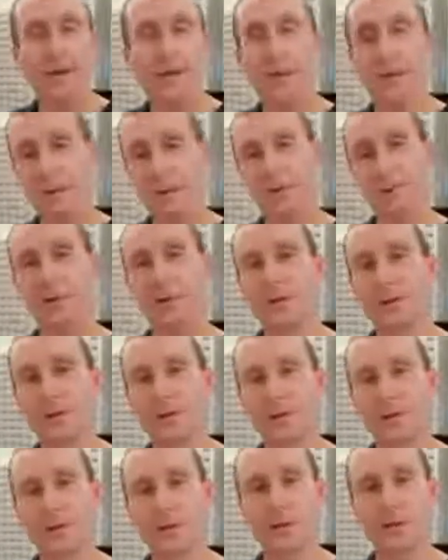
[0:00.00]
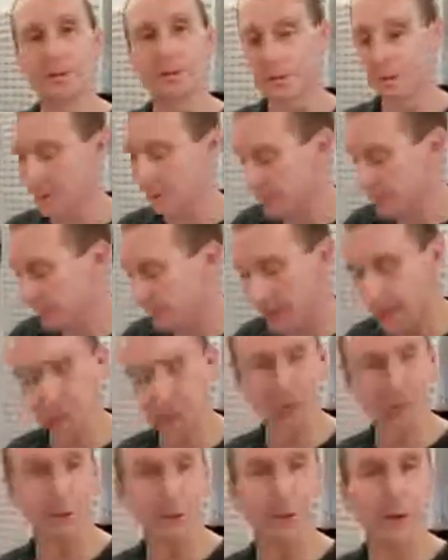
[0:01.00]
The other thing you need to do is make
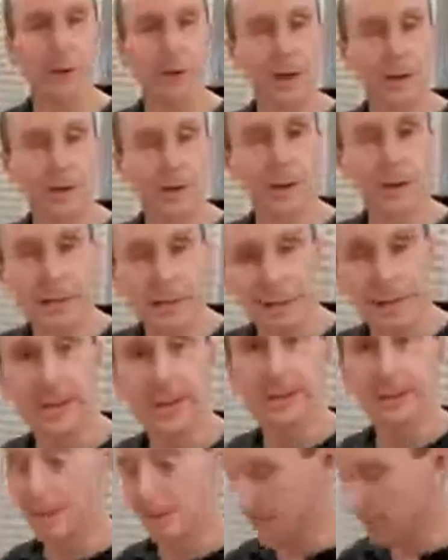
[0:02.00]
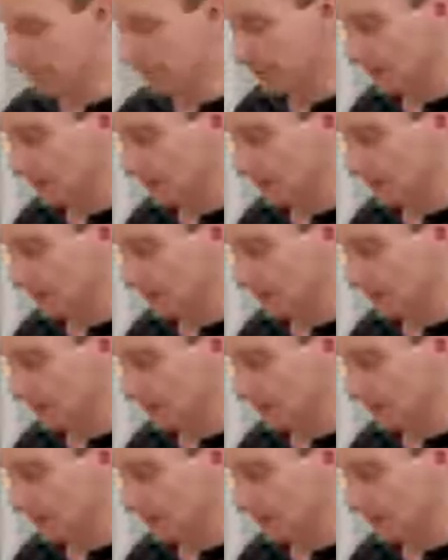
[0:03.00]
sure that you actually get